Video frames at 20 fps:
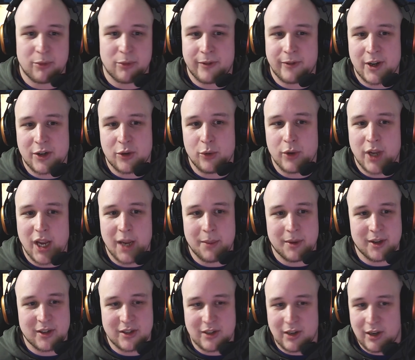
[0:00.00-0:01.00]
Professional
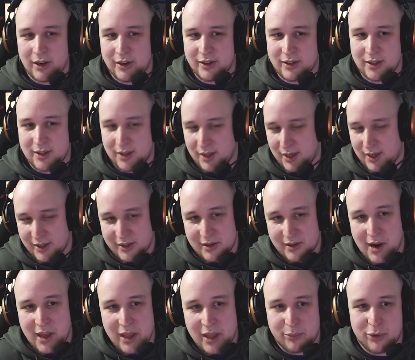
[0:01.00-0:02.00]
gaming stars, they
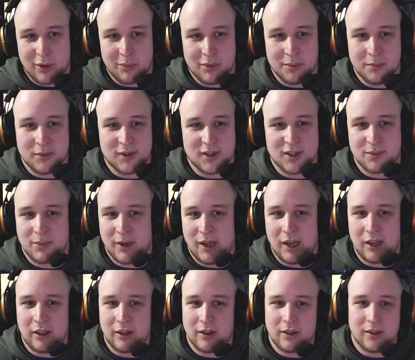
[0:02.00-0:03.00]
cite the problems as
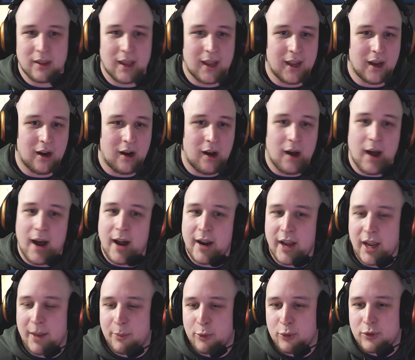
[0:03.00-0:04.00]
being that they are
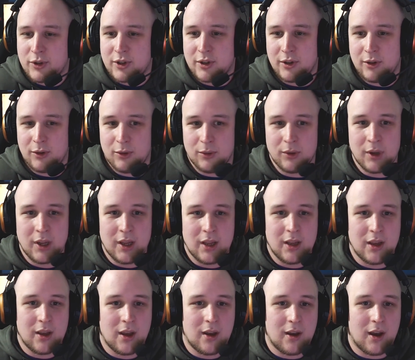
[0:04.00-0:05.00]
unable to
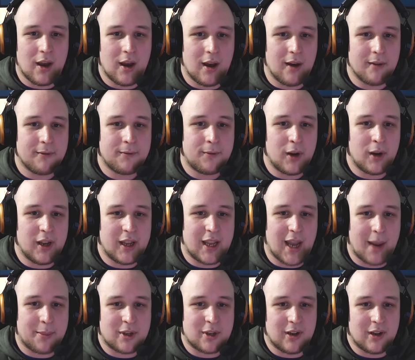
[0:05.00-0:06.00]
fully
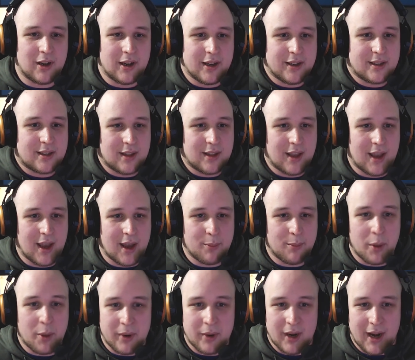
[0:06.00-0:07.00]
capitalize their
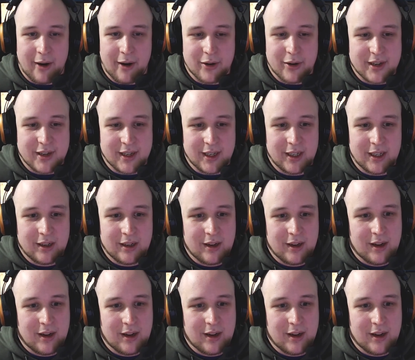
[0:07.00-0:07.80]
popularity.